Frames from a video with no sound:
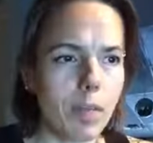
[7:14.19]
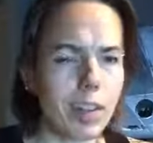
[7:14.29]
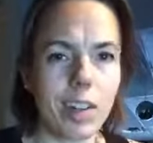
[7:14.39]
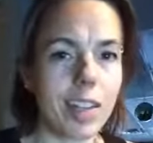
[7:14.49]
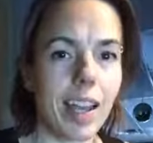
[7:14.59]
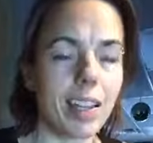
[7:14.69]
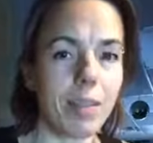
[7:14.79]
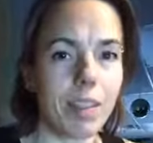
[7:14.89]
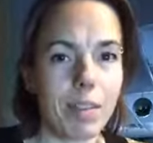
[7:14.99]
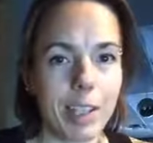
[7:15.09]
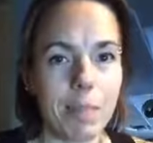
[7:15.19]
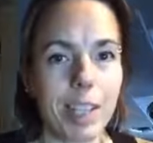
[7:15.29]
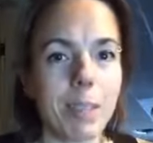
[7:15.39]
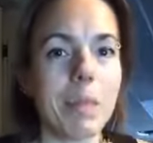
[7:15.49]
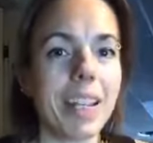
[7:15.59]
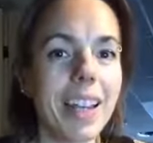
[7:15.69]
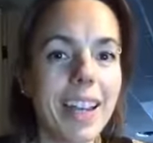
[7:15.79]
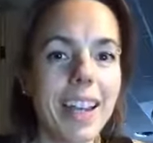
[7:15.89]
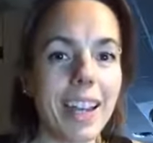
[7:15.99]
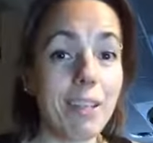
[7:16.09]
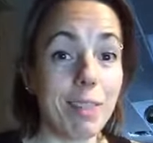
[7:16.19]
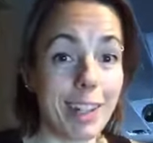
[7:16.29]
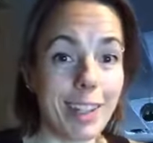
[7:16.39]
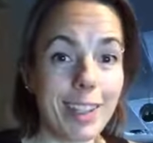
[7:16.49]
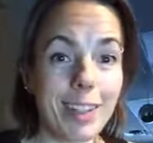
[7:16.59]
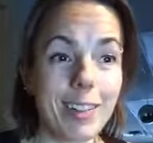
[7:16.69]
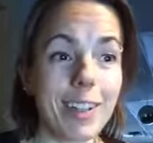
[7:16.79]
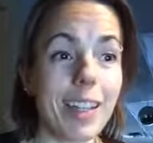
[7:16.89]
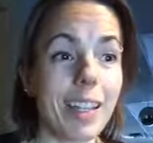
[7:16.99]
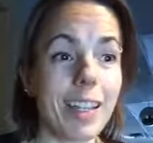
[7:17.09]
I'm not sure exactly what the recipe is, but it works so good.